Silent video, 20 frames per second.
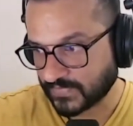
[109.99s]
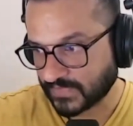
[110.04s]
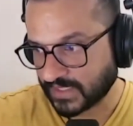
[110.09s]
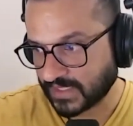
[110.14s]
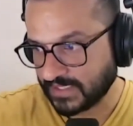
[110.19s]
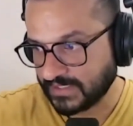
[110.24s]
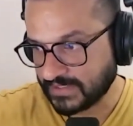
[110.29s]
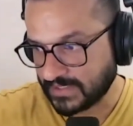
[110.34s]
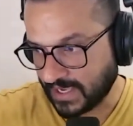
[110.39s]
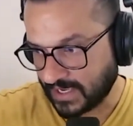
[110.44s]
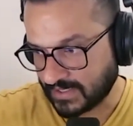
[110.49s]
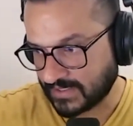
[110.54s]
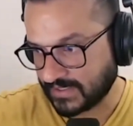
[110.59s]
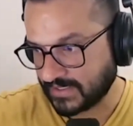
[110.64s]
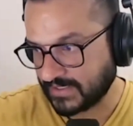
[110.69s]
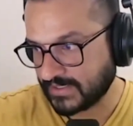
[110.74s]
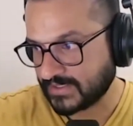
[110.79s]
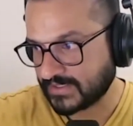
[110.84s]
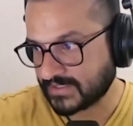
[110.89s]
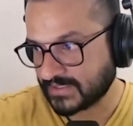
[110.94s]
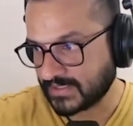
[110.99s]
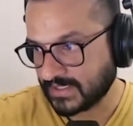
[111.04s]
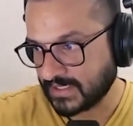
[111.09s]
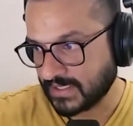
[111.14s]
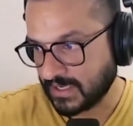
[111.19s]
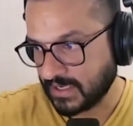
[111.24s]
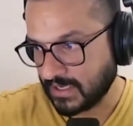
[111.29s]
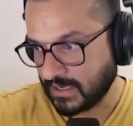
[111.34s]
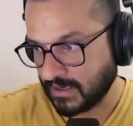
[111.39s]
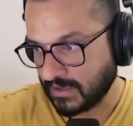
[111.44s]
In that case,
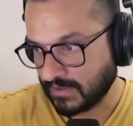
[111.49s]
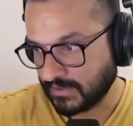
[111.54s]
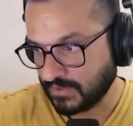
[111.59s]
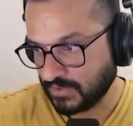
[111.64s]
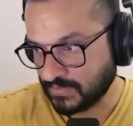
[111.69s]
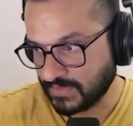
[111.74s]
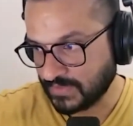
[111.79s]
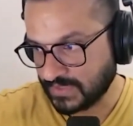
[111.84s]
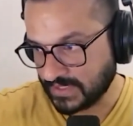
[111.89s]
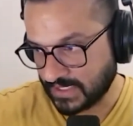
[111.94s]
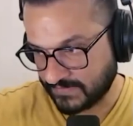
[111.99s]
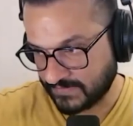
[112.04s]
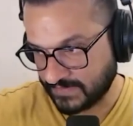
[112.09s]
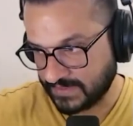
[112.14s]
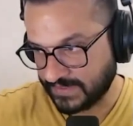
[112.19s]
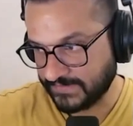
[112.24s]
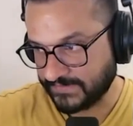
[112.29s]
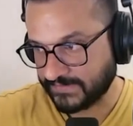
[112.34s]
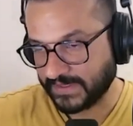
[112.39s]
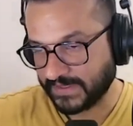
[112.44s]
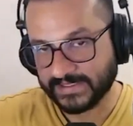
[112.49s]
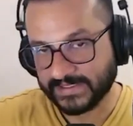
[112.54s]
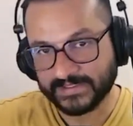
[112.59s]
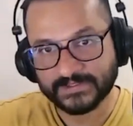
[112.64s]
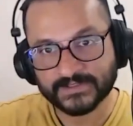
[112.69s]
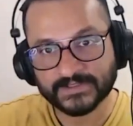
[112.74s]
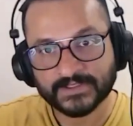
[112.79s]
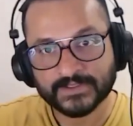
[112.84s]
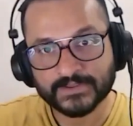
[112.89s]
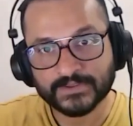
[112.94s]
you will definitely find